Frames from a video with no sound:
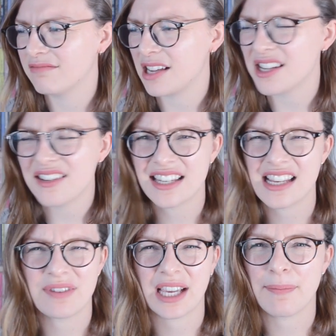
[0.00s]
I don't tend to
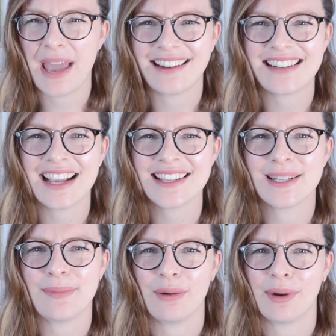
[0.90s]
have like a pen next
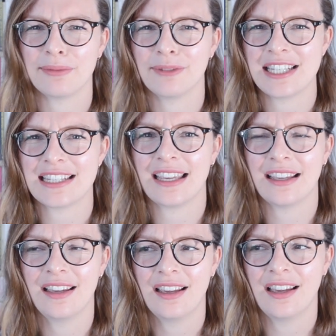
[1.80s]
to me when I'm
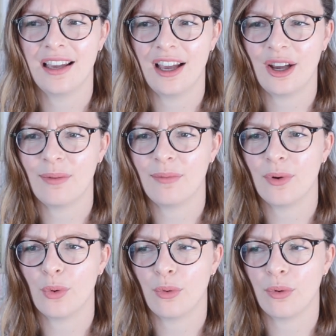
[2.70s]
reading,
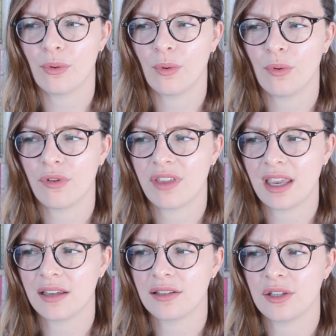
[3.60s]
or
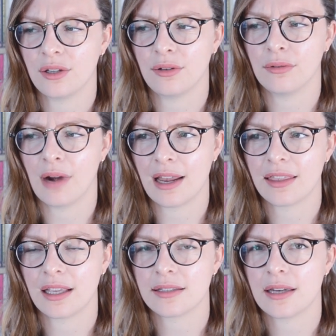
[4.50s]
think to write
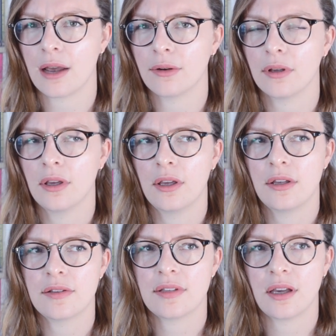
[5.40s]
things down.
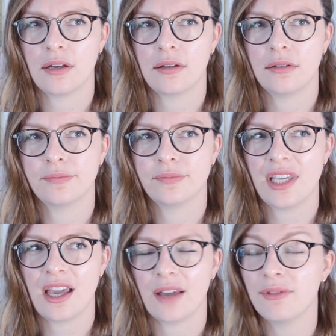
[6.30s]
So
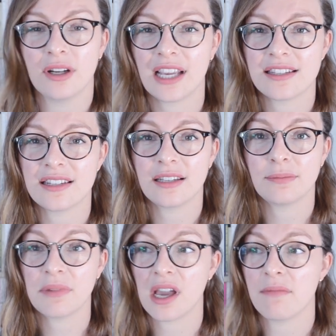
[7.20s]
yeah, not against
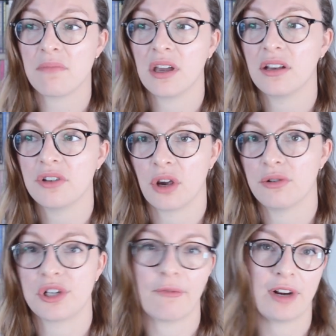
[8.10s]
it, but
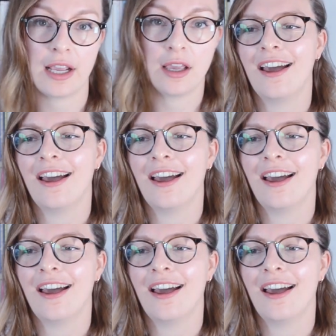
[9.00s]
don't generally.